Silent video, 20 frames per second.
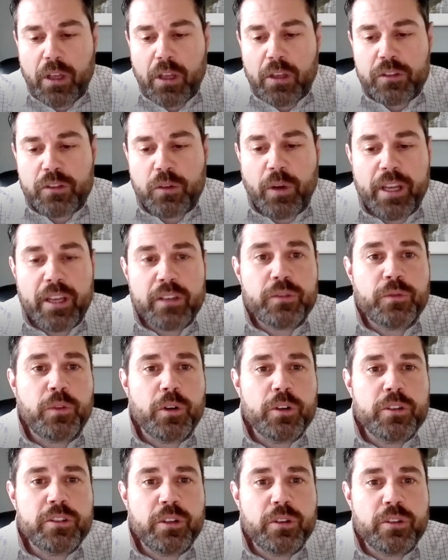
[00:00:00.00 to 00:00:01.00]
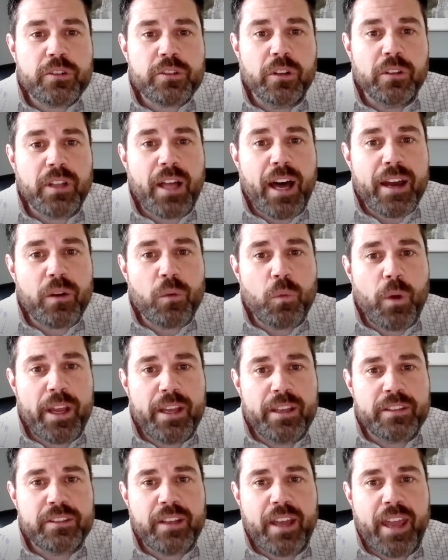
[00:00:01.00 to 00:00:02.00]
So I guess first, there's a lot of
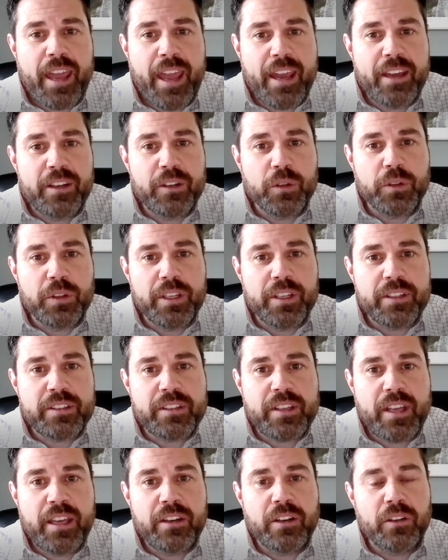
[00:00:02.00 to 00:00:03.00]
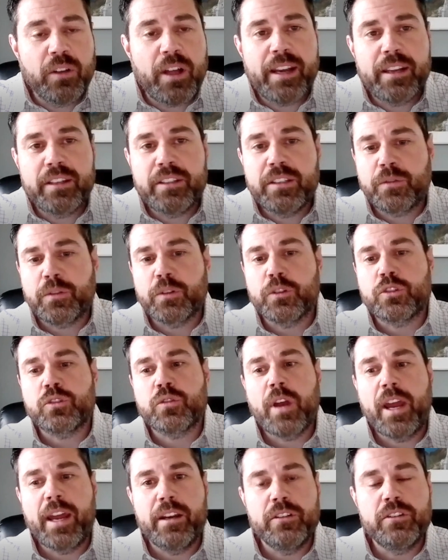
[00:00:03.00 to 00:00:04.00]
ways to handle this and a lot of different
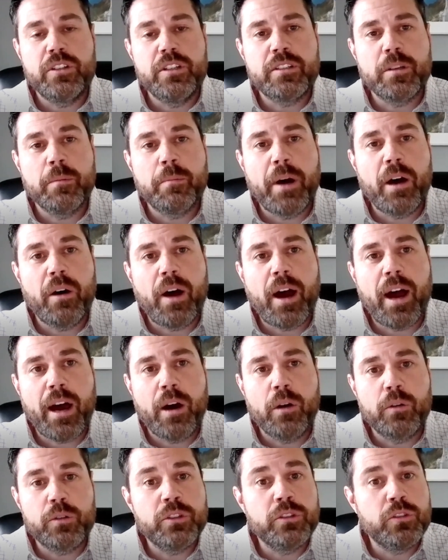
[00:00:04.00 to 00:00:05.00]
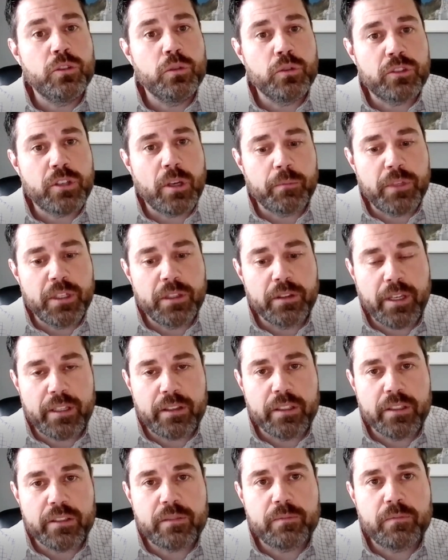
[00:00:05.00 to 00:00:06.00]
strategies about how to do something like
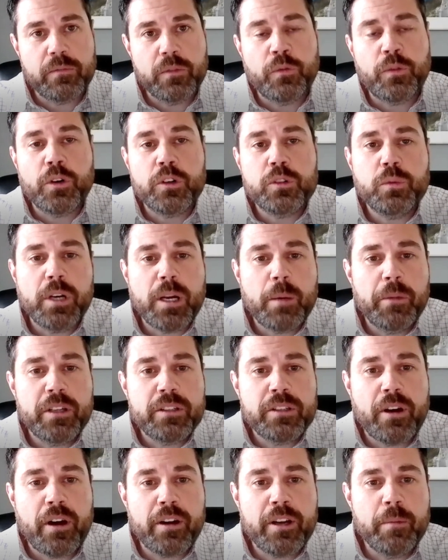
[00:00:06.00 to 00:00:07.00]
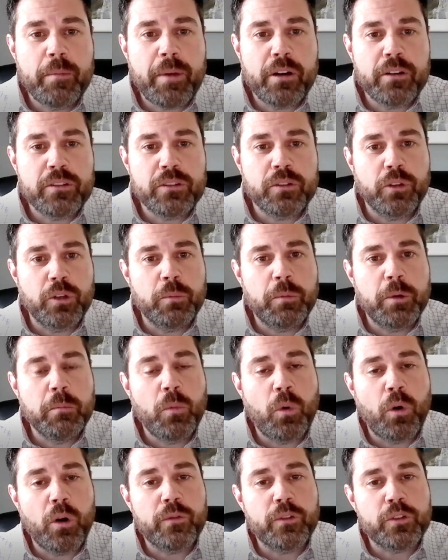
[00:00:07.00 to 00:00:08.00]
this. The first one I'm going to talk about is a little bit
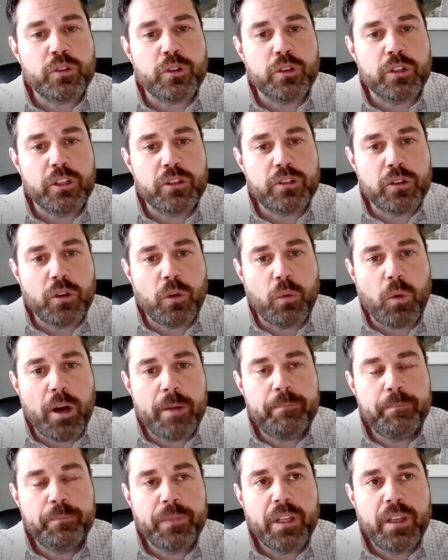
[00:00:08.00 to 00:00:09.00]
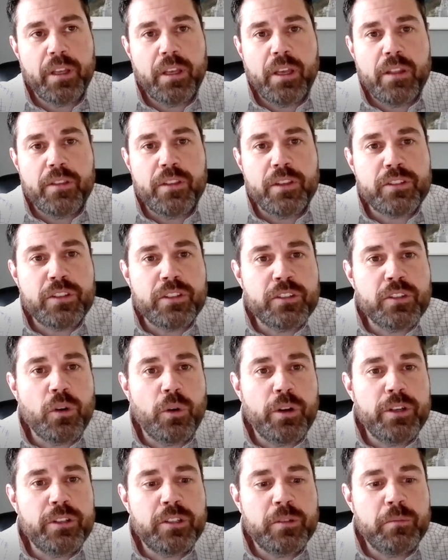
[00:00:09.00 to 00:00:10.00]
more of a traditional one. This is
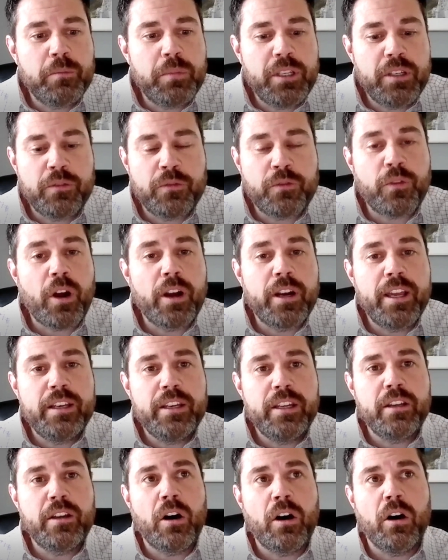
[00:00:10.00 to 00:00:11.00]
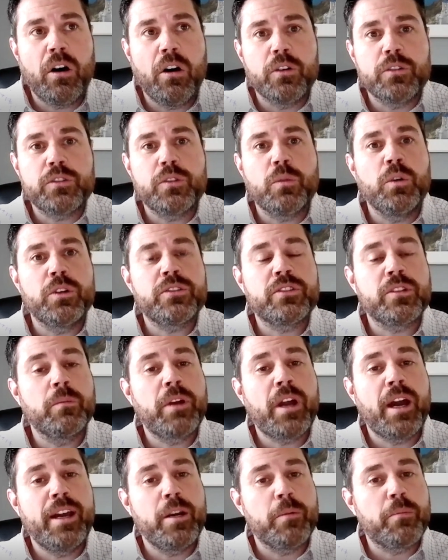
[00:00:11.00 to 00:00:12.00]
going to be front-ending calls with some
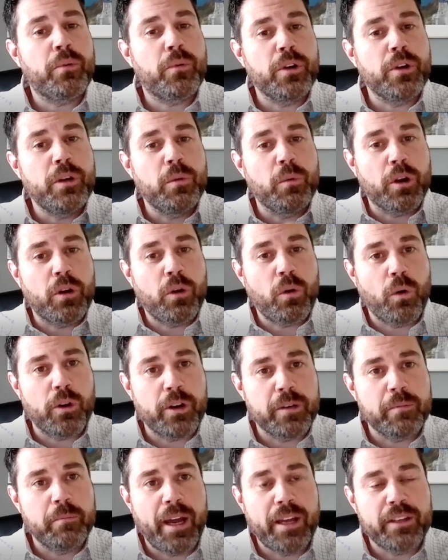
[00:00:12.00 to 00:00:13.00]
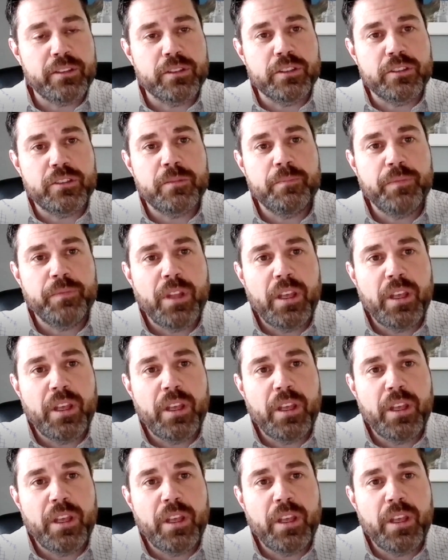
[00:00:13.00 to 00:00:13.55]
kind of pre-recorded message.